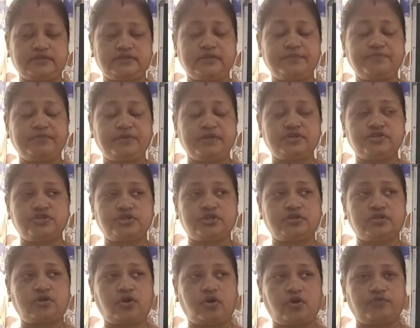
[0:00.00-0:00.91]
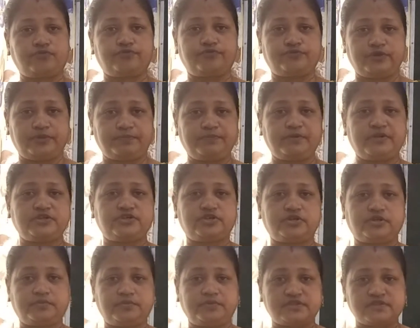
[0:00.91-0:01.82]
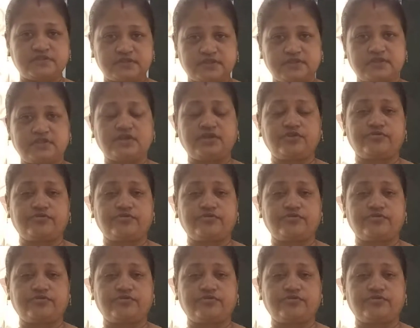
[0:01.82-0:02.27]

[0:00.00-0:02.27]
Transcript: depletion means the